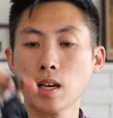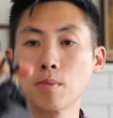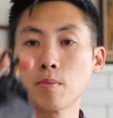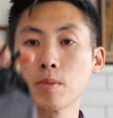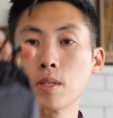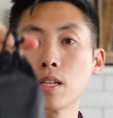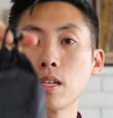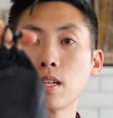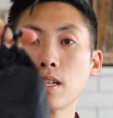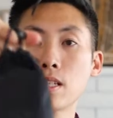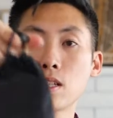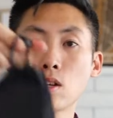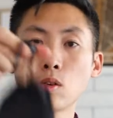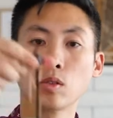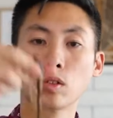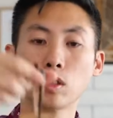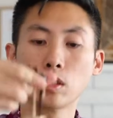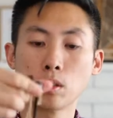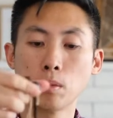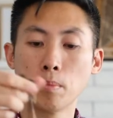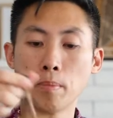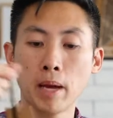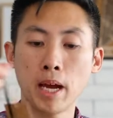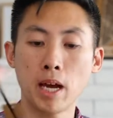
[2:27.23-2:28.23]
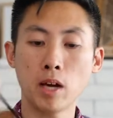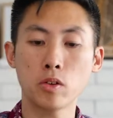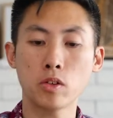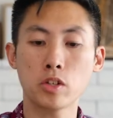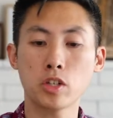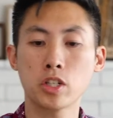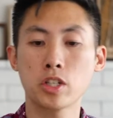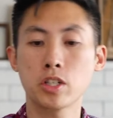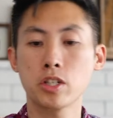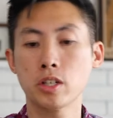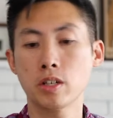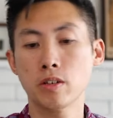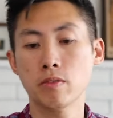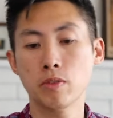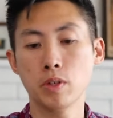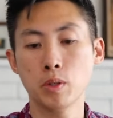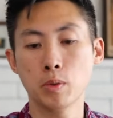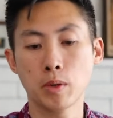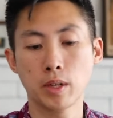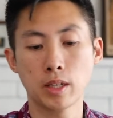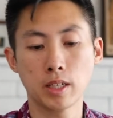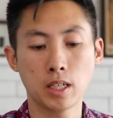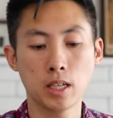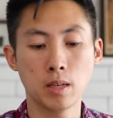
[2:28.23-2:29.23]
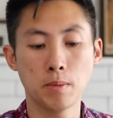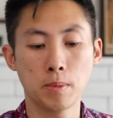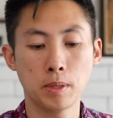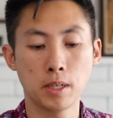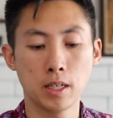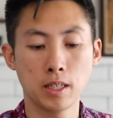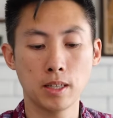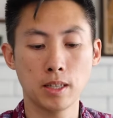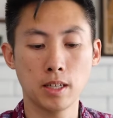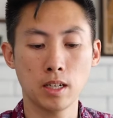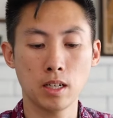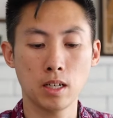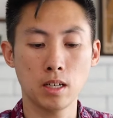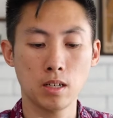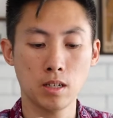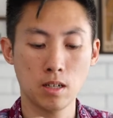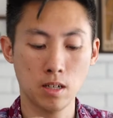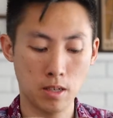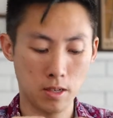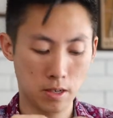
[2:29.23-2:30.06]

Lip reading: comes in its own little pouch if you want to keep it in there.